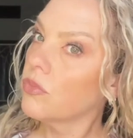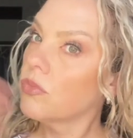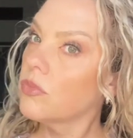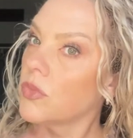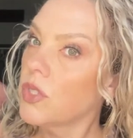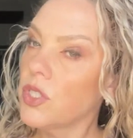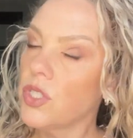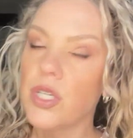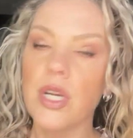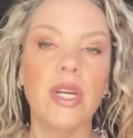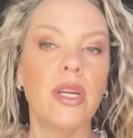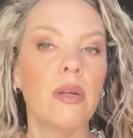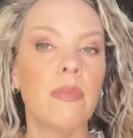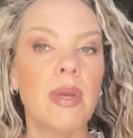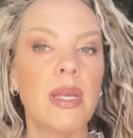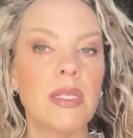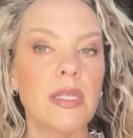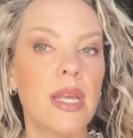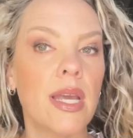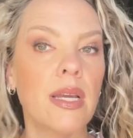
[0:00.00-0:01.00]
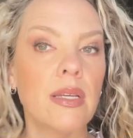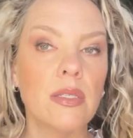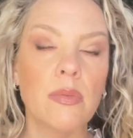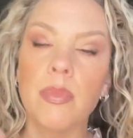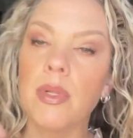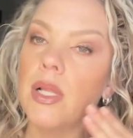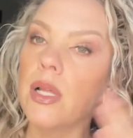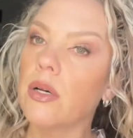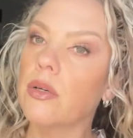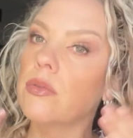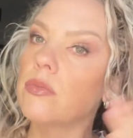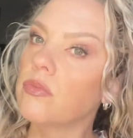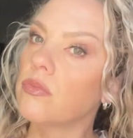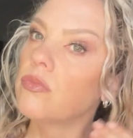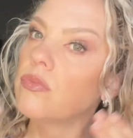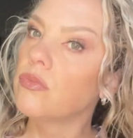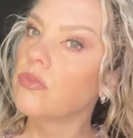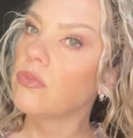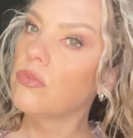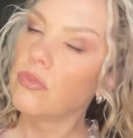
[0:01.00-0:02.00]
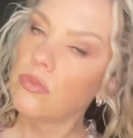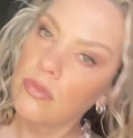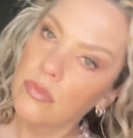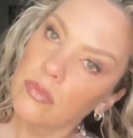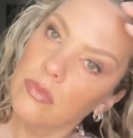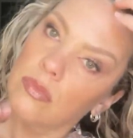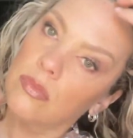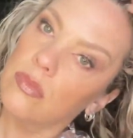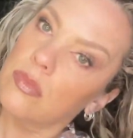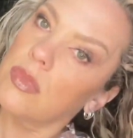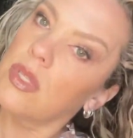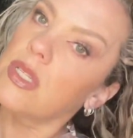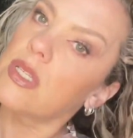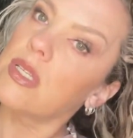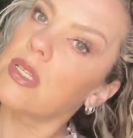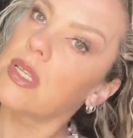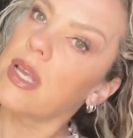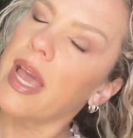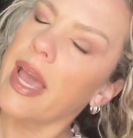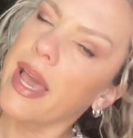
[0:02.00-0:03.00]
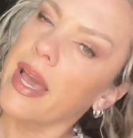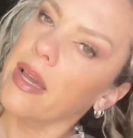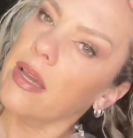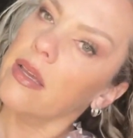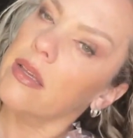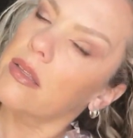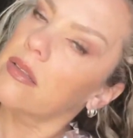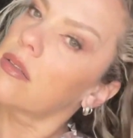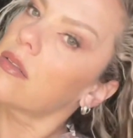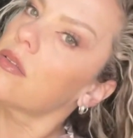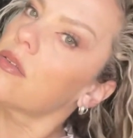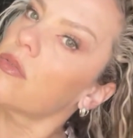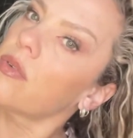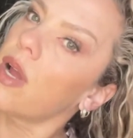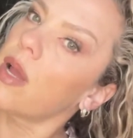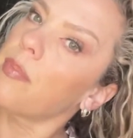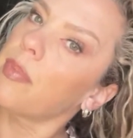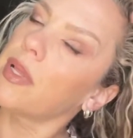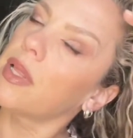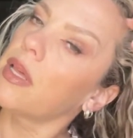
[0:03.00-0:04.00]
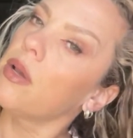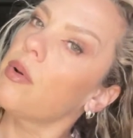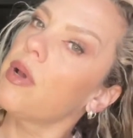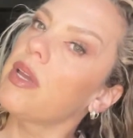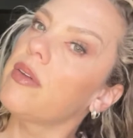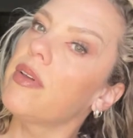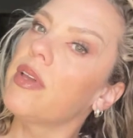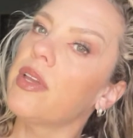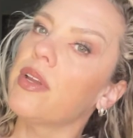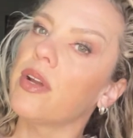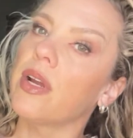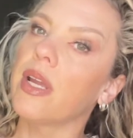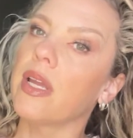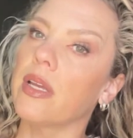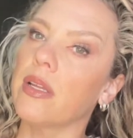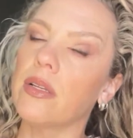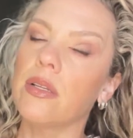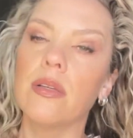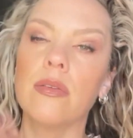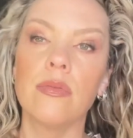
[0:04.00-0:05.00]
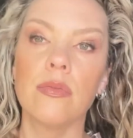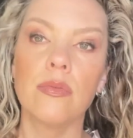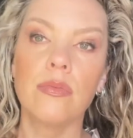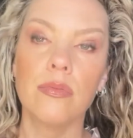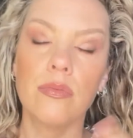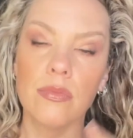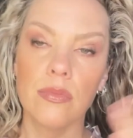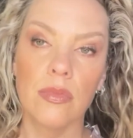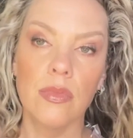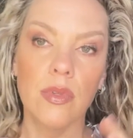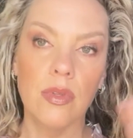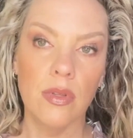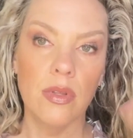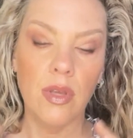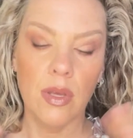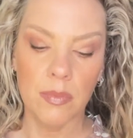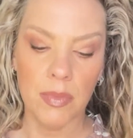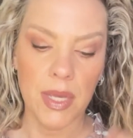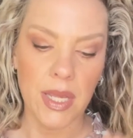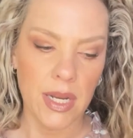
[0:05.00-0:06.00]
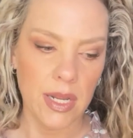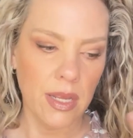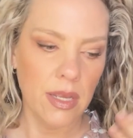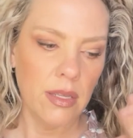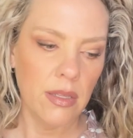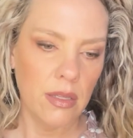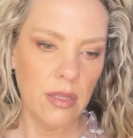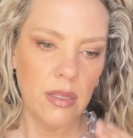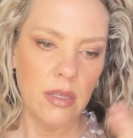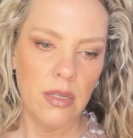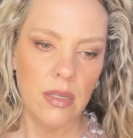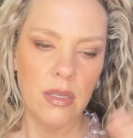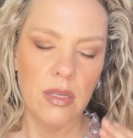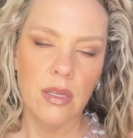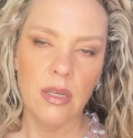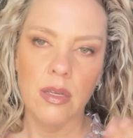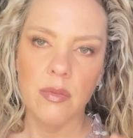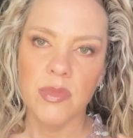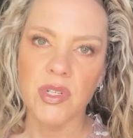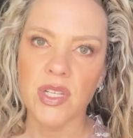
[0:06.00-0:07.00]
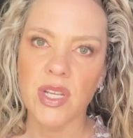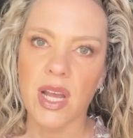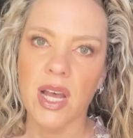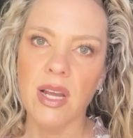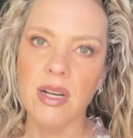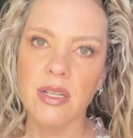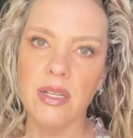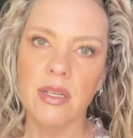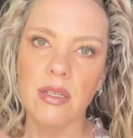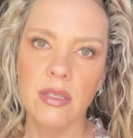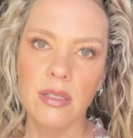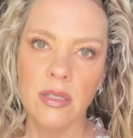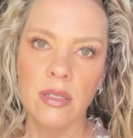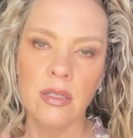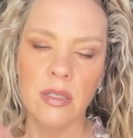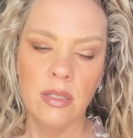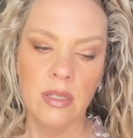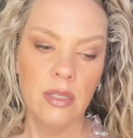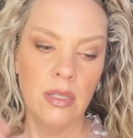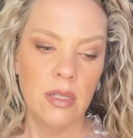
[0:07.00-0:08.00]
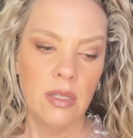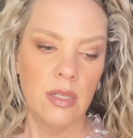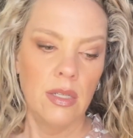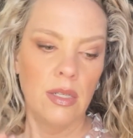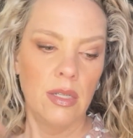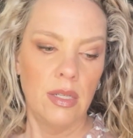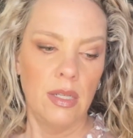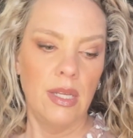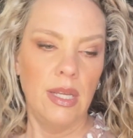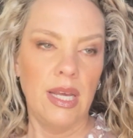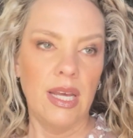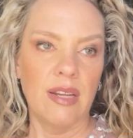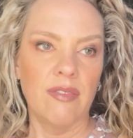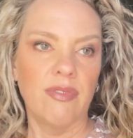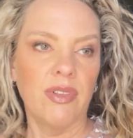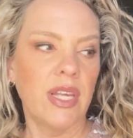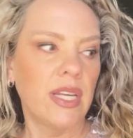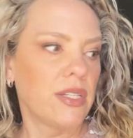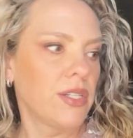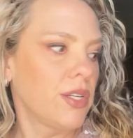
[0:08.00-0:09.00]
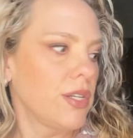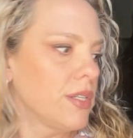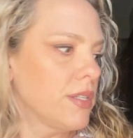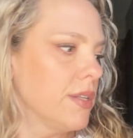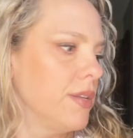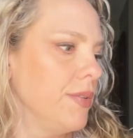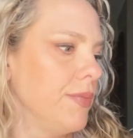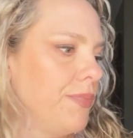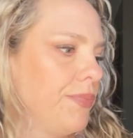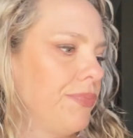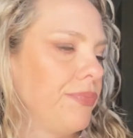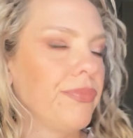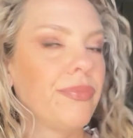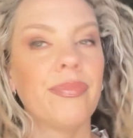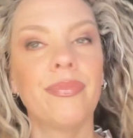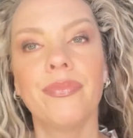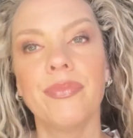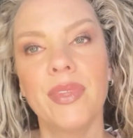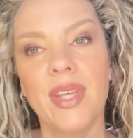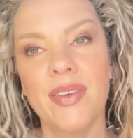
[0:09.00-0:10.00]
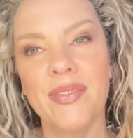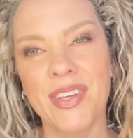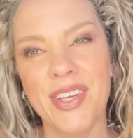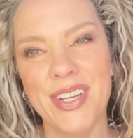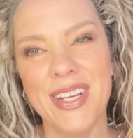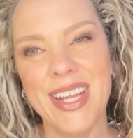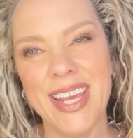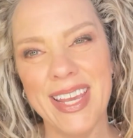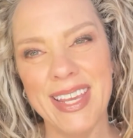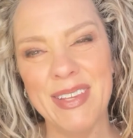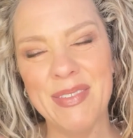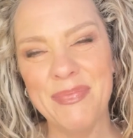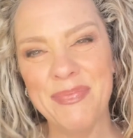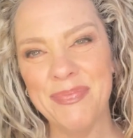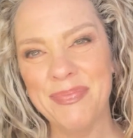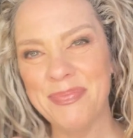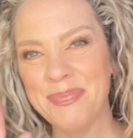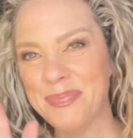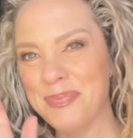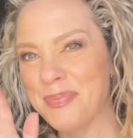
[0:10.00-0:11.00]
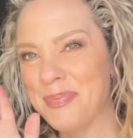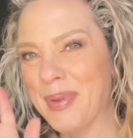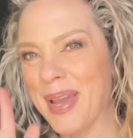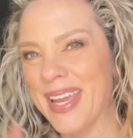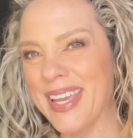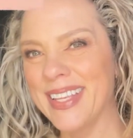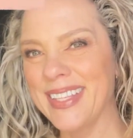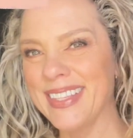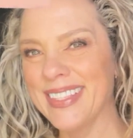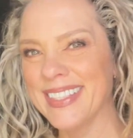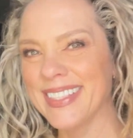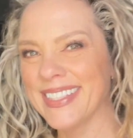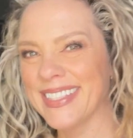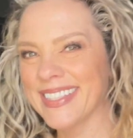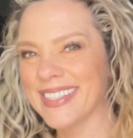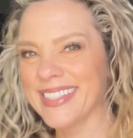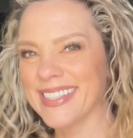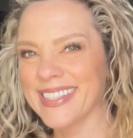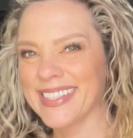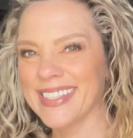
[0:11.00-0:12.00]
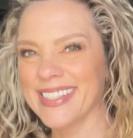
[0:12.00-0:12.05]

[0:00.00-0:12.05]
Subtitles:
Share your best hacks below. This is a hack. Rapidly waving your hand. I'm kidding. I'm just hot. Hot flashes. Have a good day.